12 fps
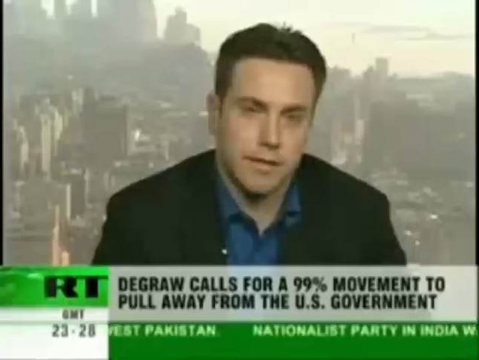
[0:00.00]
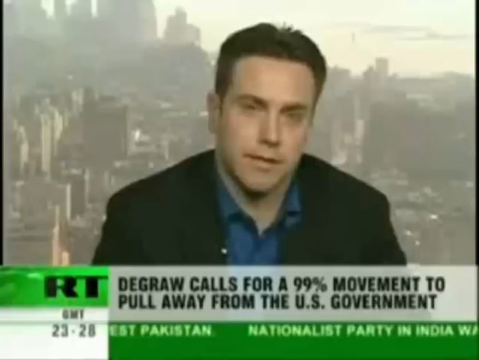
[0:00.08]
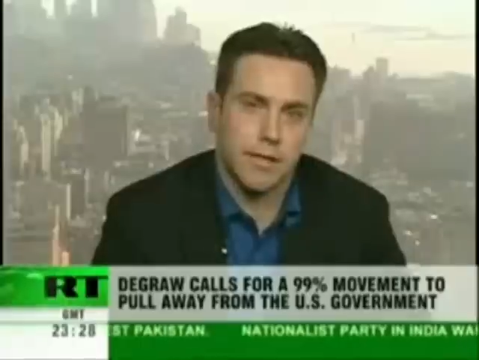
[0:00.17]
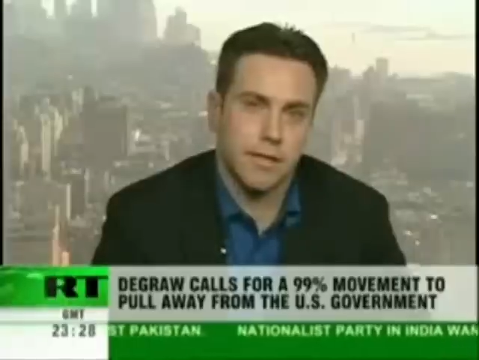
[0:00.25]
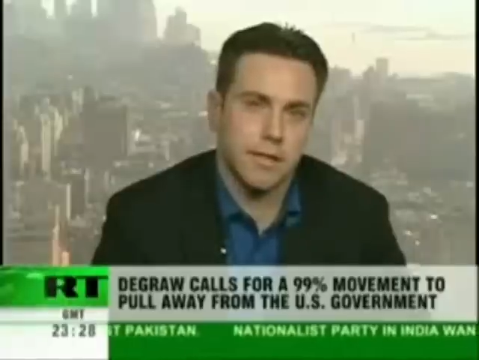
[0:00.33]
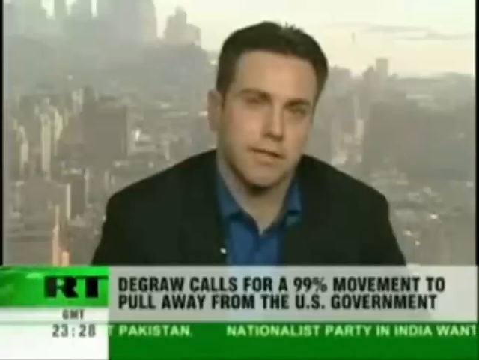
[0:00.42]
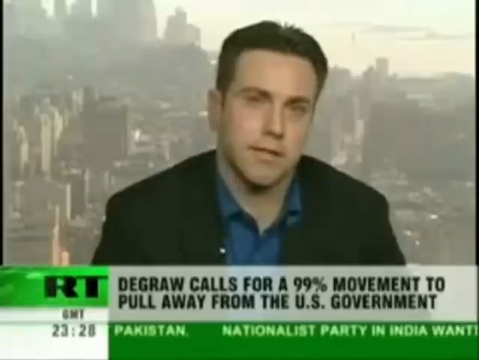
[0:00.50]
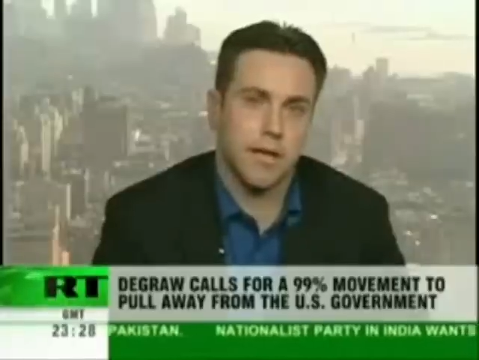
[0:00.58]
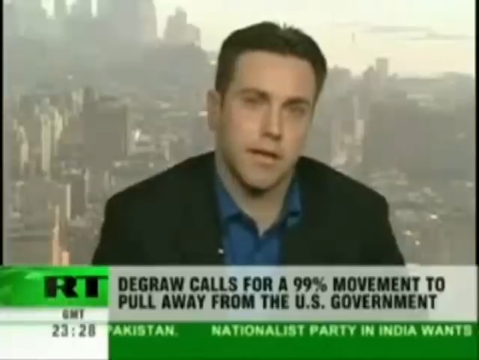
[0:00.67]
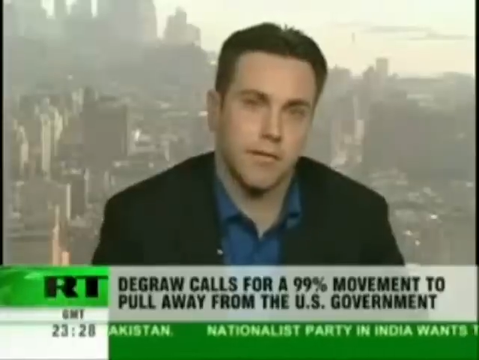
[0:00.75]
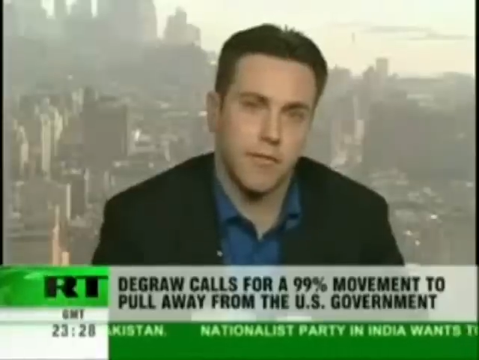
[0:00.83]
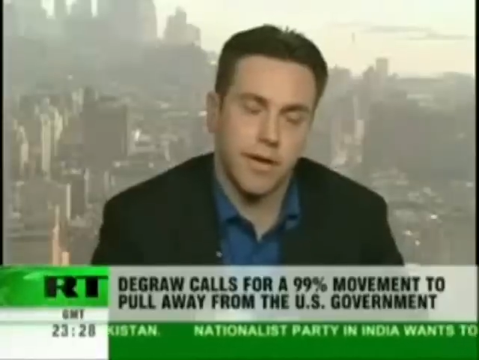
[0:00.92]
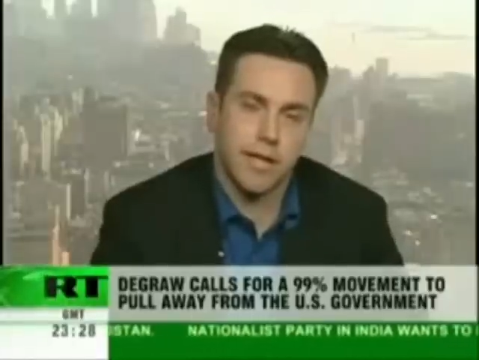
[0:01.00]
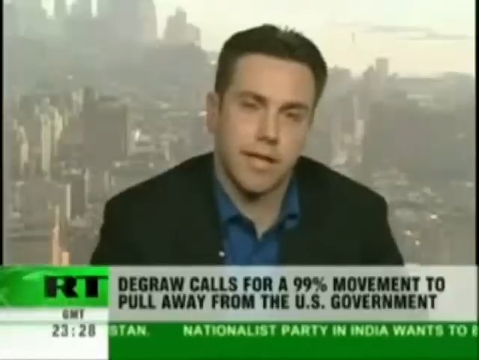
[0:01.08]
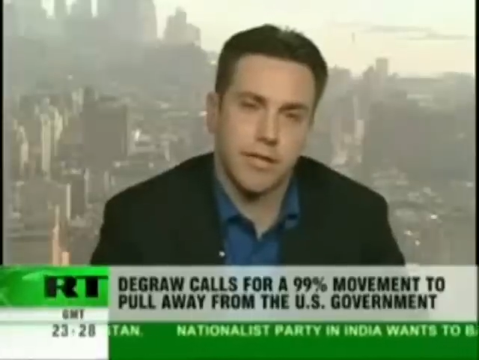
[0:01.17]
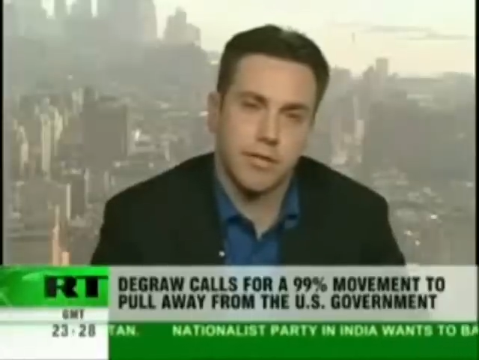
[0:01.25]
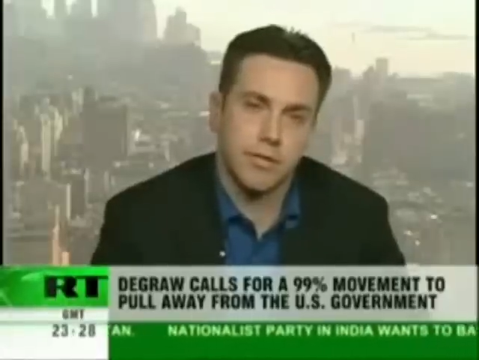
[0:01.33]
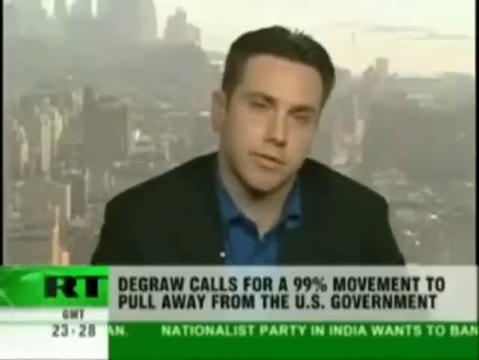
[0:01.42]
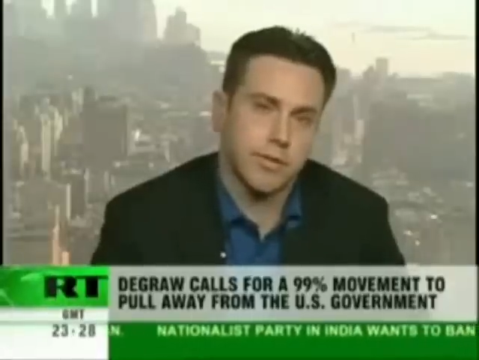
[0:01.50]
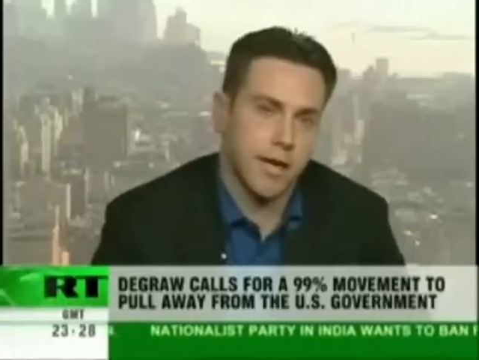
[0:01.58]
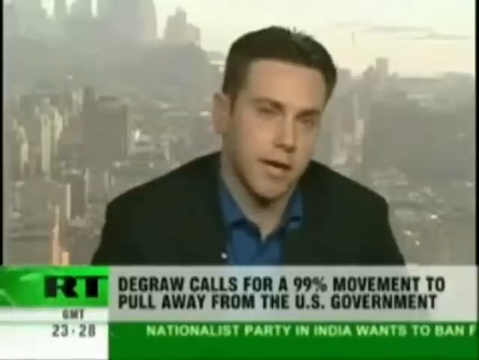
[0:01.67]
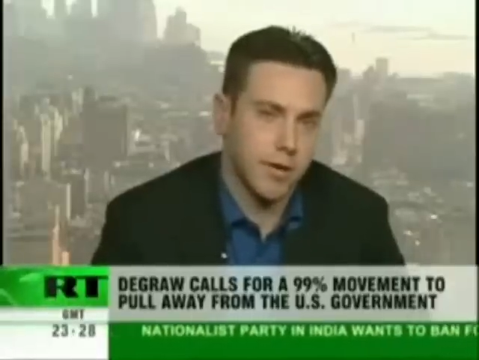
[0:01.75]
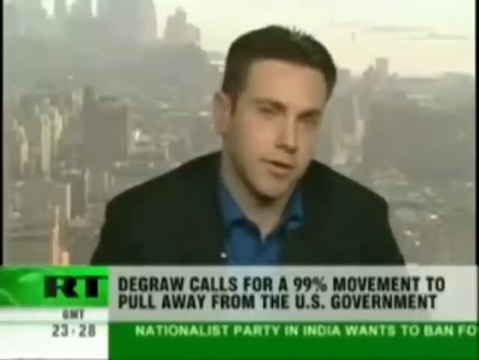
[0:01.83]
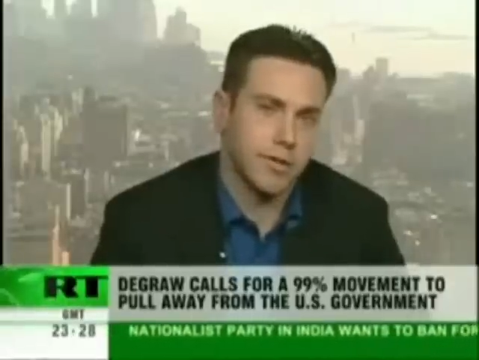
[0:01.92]
This is a financial
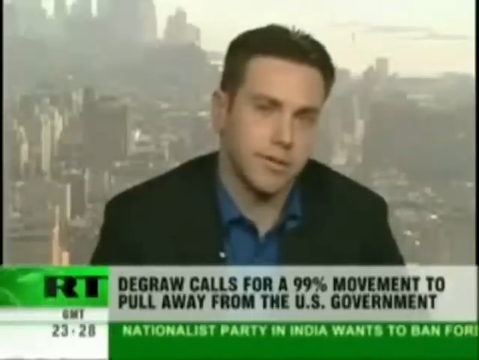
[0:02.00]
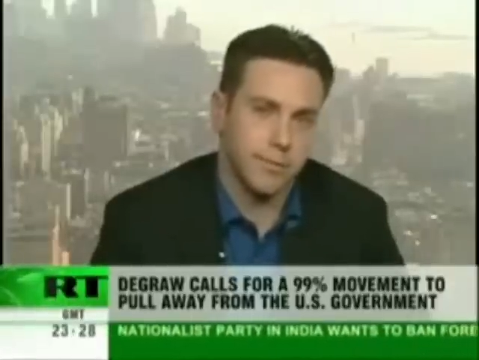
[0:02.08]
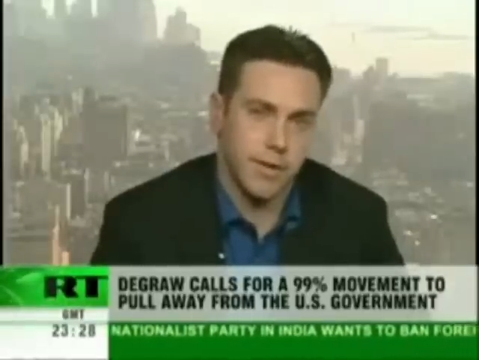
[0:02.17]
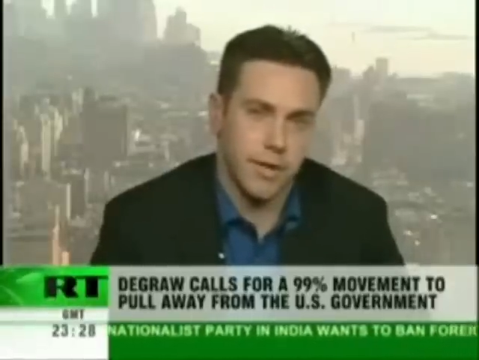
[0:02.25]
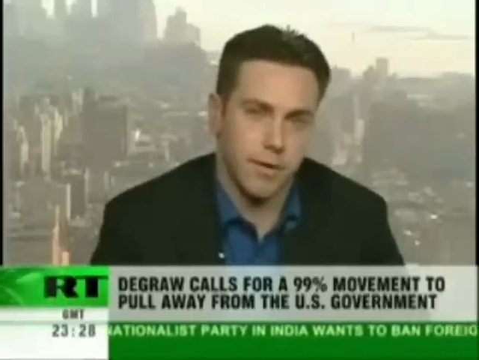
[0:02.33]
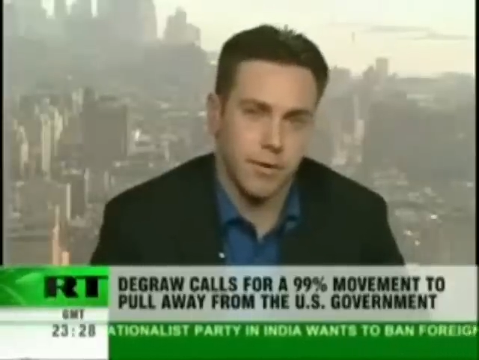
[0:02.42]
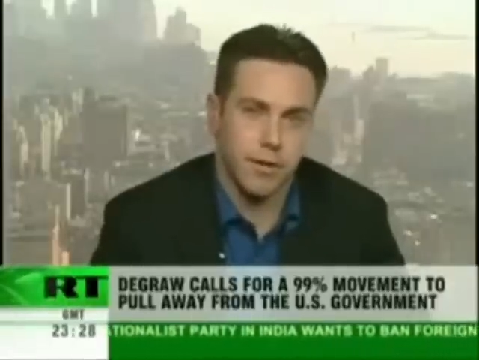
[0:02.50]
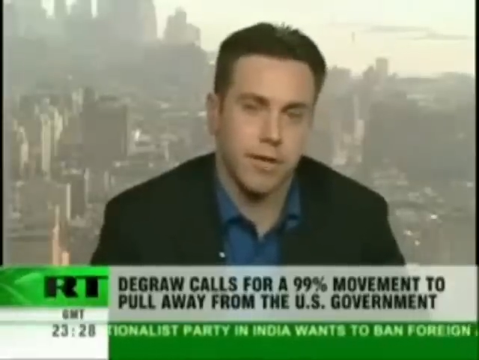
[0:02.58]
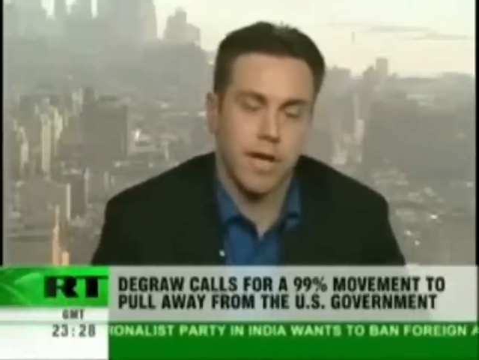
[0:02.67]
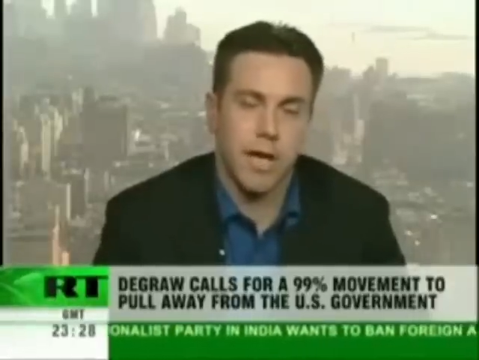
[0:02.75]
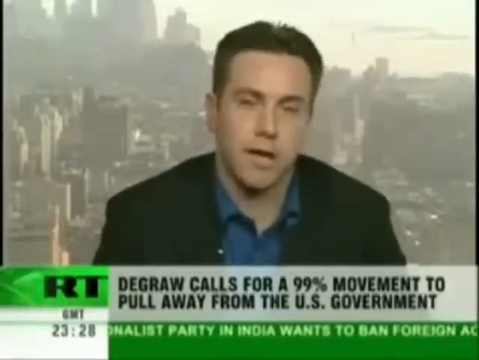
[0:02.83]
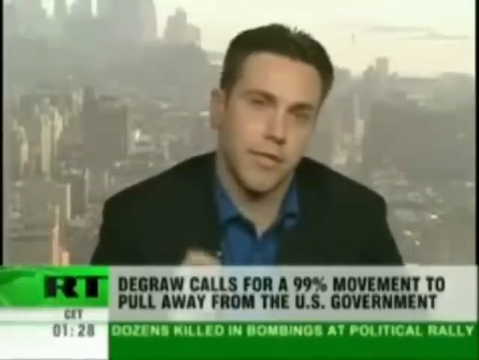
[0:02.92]
terrorism network.